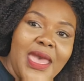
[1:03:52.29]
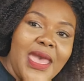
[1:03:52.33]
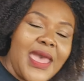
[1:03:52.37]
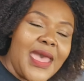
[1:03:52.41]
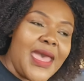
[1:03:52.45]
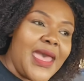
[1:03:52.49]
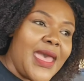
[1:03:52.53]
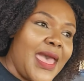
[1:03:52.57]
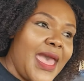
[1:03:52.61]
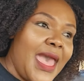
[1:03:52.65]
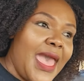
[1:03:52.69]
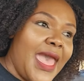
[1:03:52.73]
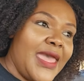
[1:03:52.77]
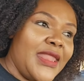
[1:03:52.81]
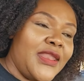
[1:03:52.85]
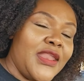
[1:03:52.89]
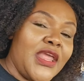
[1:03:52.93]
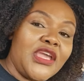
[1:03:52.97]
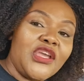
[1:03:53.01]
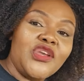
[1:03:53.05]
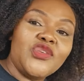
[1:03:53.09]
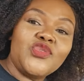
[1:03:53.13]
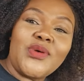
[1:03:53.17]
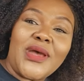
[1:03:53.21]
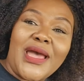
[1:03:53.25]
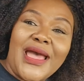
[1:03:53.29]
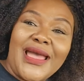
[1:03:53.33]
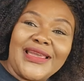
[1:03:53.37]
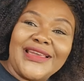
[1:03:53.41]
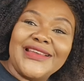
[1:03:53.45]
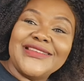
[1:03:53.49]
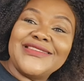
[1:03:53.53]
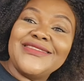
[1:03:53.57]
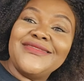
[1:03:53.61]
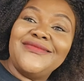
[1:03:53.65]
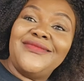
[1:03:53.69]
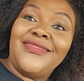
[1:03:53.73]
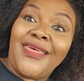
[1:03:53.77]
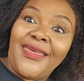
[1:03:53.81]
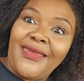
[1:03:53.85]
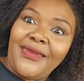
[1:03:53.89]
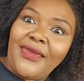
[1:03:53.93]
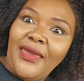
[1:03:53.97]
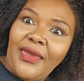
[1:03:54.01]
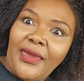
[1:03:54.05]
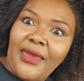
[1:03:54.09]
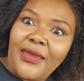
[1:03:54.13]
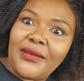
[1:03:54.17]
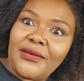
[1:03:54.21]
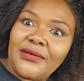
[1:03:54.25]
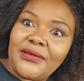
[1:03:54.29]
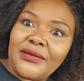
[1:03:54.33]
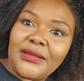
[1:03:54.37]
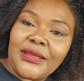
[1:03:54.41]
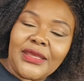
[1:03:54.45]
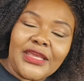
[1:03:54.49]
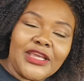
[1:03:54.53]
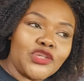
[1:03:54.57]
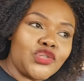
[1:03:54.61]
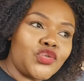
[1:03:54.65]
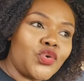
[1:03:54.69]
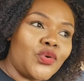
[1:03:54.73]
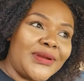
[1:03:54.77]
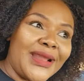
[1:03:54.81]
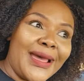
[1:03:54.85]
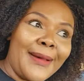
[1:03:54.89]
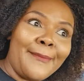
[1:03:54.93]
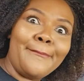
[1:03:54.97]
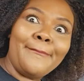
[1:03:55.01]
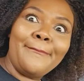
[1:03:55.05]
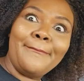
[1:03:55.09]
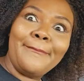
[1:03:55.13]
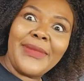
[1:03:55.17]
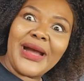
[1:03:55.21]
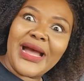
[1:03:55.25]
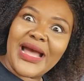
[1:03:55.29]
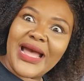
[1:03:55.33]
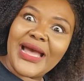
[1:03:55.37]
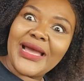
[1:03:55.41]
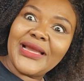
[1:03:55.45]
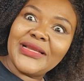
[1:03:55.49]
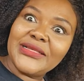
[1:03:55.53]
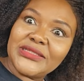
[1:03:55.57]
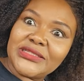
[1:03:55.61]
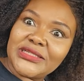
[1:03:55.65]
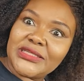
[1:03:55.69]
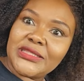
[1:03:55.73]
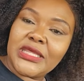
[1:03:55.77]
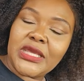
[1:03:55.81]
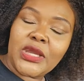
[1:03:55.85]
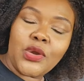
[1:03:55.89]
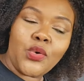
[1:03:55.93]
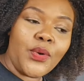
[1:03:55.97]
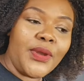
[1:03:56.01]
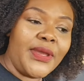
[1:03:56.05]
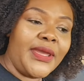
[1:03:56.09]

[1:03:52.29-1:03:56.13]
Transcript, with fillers: And ngizwa angithi they had ngisho namanje they were